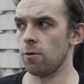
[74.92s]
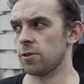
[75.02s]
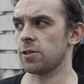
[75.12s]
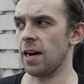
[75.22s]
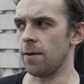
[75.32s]

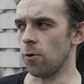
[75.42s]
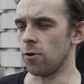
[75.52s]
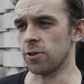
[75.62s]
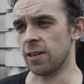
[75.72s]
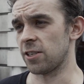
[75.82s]

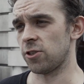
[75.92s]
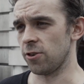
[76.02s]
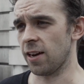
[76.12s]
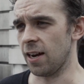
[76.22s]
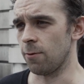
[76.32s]
skateboarders, as
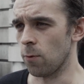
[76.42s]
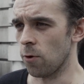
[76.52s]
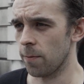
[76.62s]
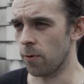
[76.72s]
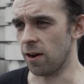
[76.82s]
Jude Kelly would
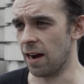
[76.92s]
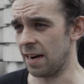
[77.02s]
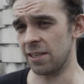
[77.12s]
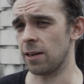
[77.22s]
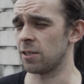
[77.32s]
want to put it.
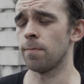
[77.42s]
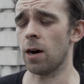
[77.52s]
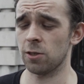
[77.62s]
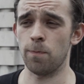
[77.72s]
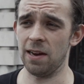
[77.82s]
And it's, it's
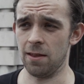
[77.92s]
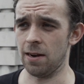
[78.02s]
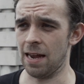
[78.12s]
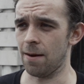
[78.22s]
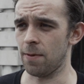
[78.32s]
much bigger
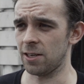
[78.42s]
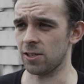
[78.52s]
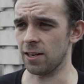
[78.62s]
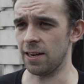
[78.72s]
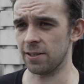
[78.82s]
than that,
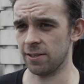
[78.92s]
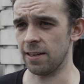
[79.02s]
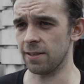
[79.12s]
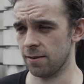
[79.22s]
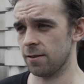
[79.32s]
basically. It's,
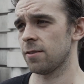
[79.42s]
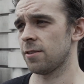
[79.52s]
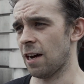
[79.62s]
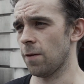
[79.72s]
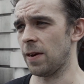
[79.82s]
it,
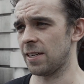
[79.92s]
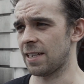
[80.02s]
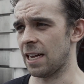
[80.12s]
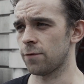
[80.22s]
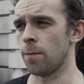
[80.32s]
South Bank
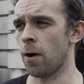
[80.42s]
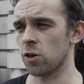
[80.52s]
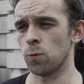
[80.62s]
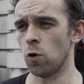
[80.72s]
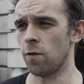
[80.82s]
stands for
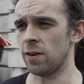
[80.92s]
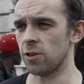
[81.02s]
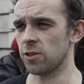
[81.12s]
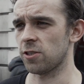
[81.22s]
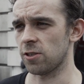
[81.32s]
much more than
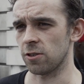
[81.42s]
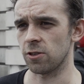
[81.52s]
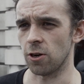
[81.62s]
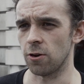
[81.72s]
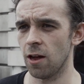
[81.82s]
just,
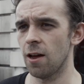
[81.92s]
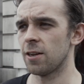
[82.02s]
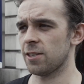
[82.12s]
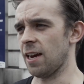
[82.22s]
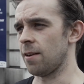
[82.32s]
you know,
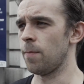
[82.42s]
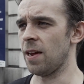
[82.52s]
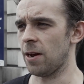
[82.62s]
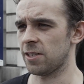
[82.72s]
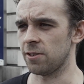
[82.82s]
skating and
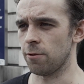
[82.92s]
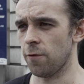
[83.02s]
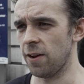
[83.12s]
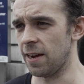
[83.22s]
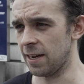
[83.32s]
BMX and
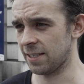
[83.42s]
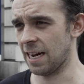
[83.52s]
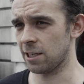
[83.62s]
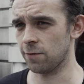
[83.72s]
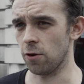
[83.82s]
graffiti. It
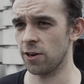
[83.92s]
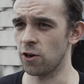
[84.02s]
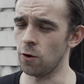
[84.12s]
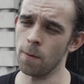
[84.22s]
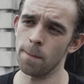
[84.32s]
stands for
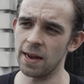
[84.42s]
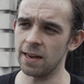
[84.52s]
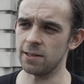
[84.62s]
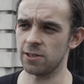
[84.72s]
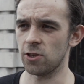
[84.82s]
human
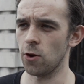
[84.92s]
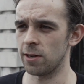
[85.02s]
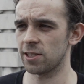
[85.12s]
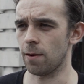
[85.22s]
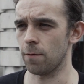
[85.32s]
beings
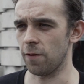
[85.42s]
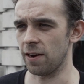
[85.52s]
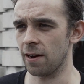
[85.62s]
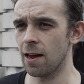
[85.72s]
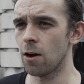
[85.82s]
doing something
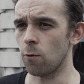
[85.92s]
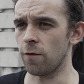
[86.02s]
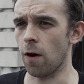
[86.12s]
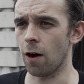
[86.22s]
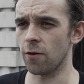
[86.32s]
with
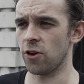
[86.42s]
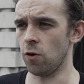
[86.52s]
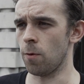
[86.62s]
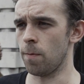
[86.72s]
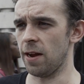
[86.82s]
other
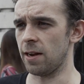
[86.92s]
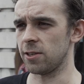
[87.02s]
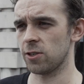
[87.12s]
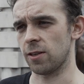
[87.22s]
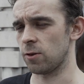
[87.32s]
human
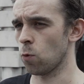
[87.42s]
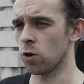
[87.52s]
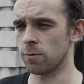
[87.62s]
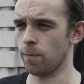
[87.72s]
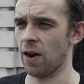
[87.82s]
beings that
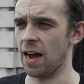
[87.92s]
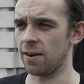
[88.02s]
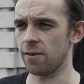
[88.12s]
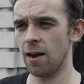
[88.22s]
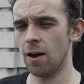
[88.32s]
wasn't
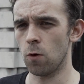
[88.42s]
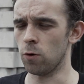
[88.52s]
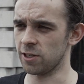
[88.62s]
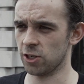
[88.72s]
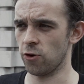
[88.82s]
planned,
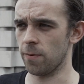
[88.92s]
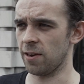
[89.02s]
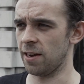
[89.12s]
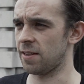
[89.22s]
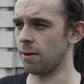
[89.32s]
wasn't
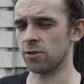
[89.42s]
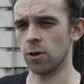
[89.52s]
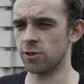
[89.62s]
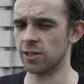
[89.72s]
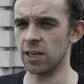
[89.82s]
scripted, there was
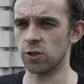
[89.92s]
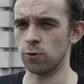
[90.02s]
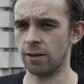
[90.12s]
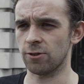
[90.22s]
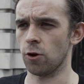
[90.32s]
no
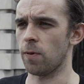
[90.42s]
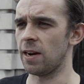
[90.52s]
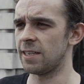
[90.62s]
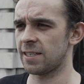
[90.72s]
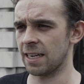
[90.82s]
schedules, there was no
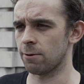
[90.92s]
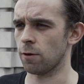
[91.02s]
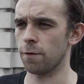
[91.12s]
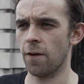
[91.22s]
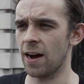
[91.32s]
policing, there was
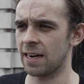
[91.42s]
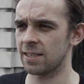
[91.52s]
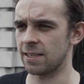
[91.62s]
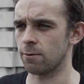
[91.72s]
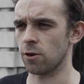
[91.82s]
no
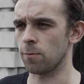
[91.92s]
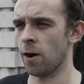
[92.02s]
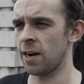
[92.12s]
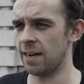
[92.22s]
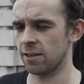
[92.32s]
financing, there was no
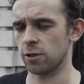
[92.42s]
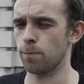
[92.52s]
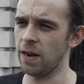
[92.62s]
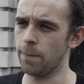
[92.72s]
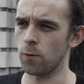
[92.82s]
money. It's
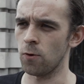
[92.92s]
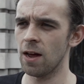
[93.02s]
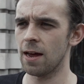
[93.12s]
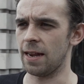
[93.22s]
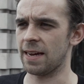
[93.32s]
just people.
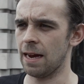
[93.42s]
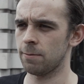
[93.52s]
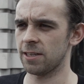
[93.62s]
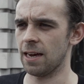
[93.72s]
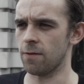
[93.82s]
They came
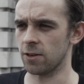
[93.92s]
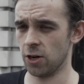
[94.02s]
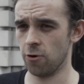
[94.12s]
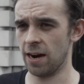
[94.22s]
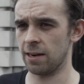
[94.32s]
together to
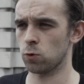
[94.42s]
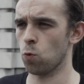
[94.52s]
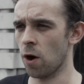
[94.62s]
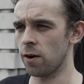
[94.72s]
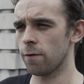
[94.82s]
create this
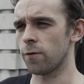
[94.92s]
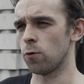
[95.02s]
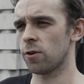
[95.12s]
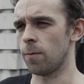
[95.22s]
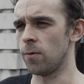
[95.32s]

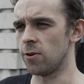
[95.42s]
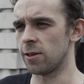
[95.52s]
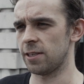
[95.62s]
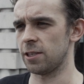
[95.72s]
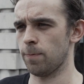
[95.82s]
wonderful
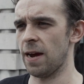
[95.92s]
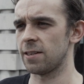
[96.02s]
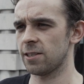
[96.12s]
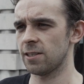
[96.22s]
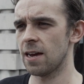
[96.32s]
community
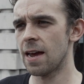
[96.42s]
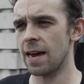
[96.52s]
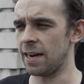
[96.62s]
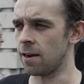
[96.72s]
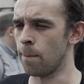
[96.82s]
space
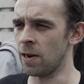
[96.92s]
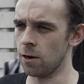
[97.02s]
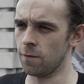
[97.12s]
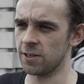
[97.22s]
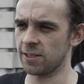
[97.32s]
in the middle
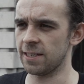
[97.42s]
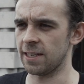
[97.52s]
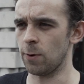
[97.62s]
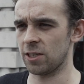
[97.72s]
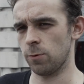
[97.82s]
of a
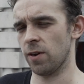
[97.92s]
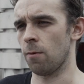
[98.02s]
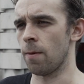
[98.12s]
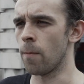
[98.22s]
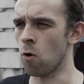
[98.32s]
city which is
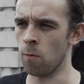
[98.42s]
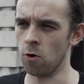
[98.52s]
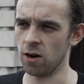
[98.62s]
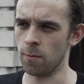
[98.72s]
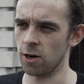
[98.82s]
becoming more and
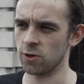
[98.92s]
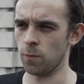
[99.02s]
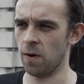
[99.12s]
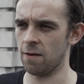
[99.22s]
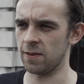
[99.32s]
more commercial
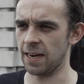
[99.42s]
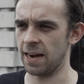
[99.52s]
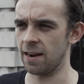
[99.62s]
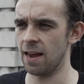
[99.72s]
by the day